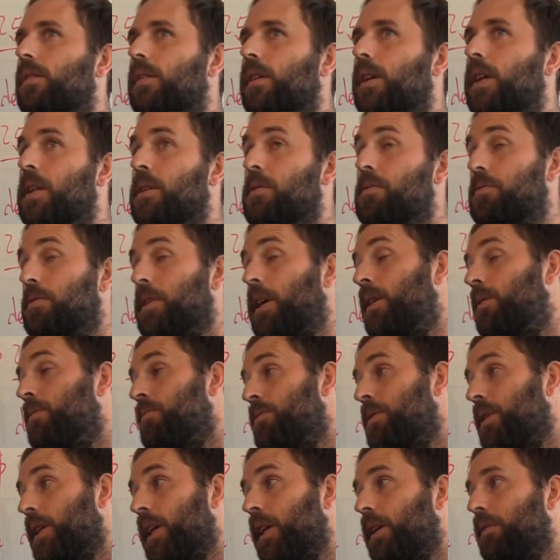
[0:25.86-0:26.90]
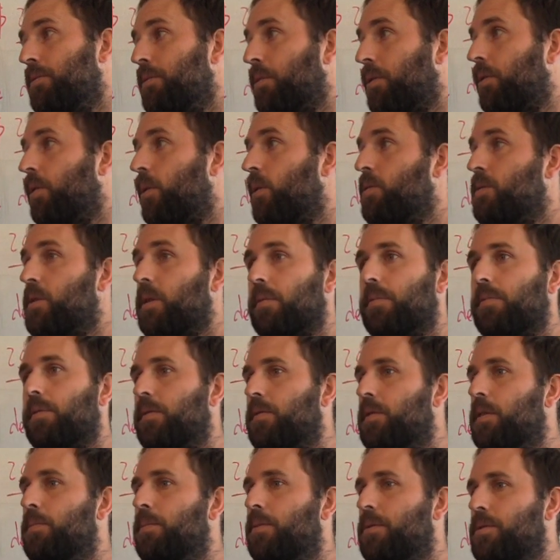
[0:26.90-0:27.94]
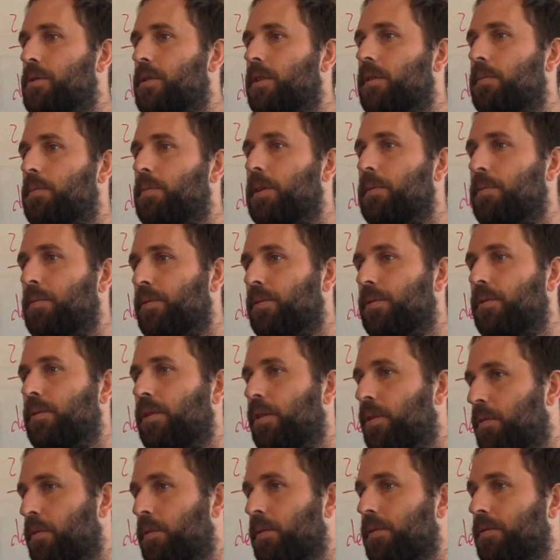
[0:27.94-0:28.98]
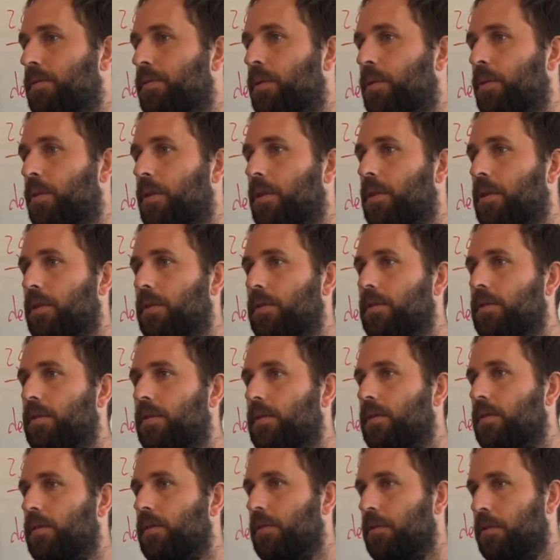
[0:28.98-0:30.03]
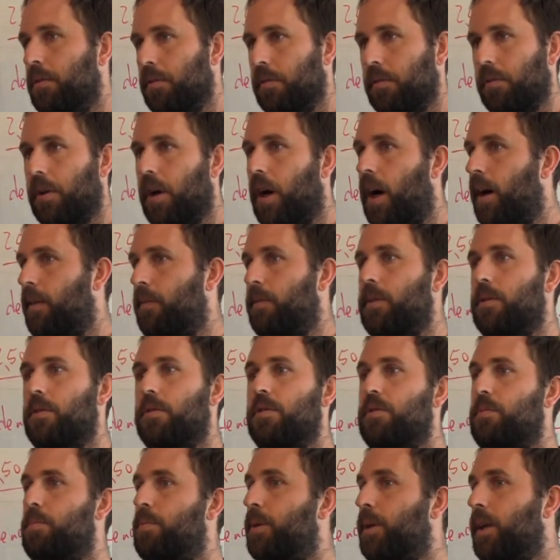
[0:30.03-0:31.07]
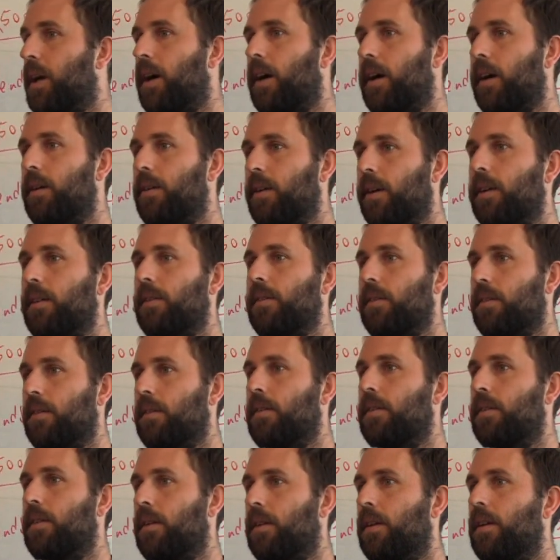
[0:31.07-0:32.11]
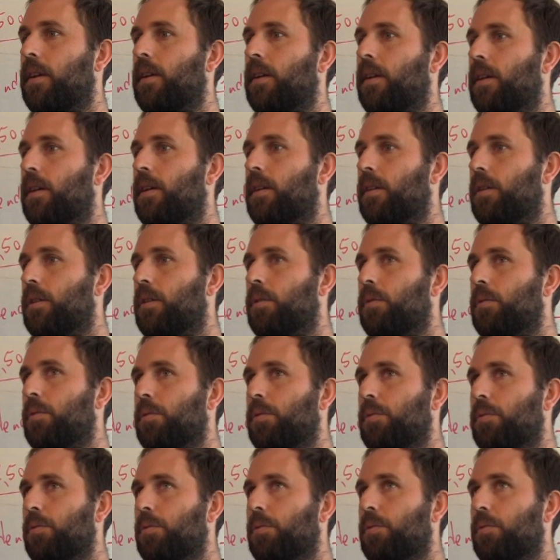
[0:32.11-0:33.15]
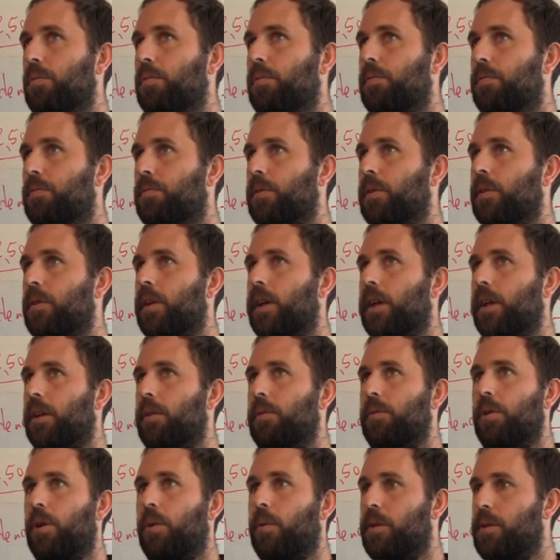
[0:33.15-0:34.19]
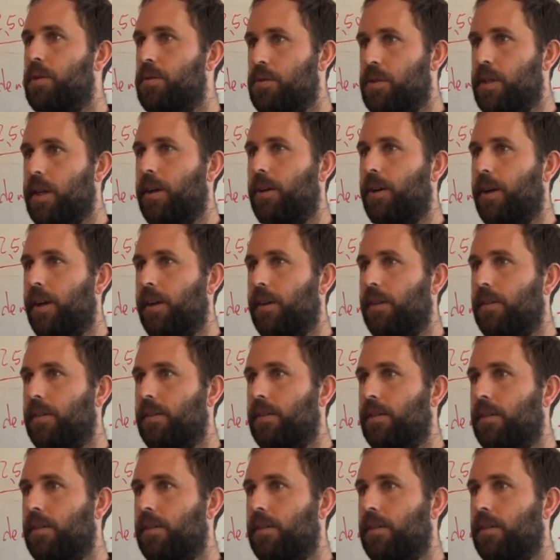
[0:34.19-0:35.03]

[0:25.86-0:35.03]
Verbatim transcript: and it sounds like if you're closing fifty percent of people over a phone call, your confidence is pretty high, right? Mm-hmm. You feel like you know what to say, right?